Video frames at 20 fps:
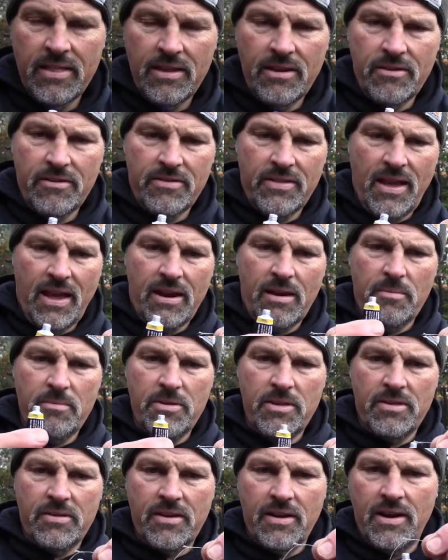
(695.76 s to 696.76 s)
there's that. I'm
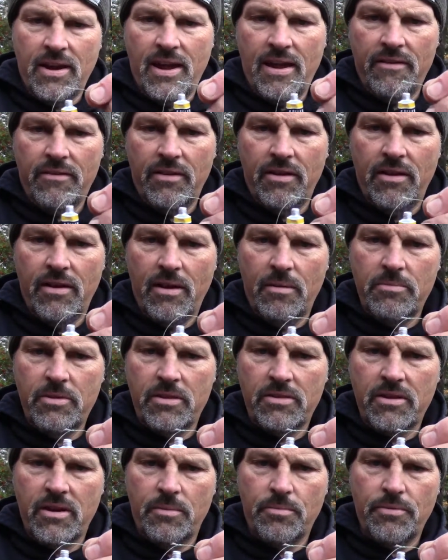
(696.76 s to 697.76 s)
just gonna
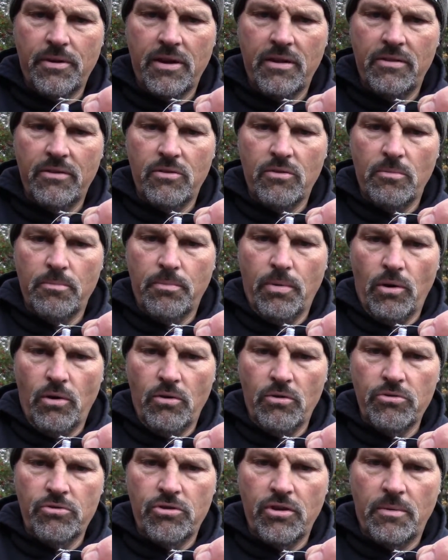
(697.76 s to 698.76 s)
bring a little
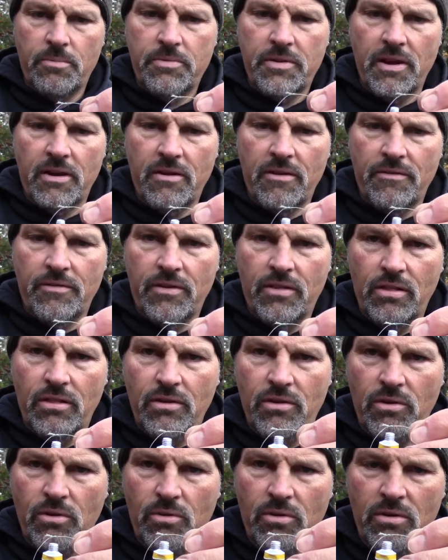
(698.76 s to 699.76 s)
bulge up there of
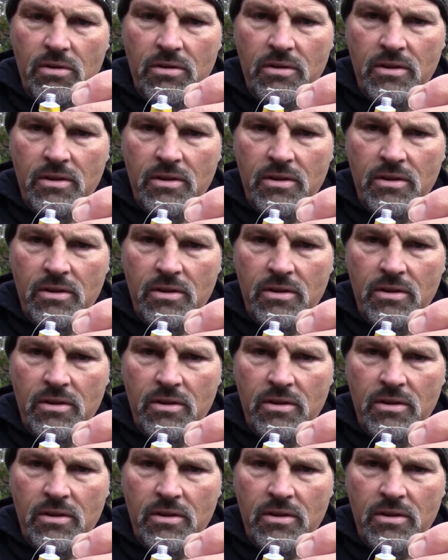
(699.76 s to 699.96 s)
glue.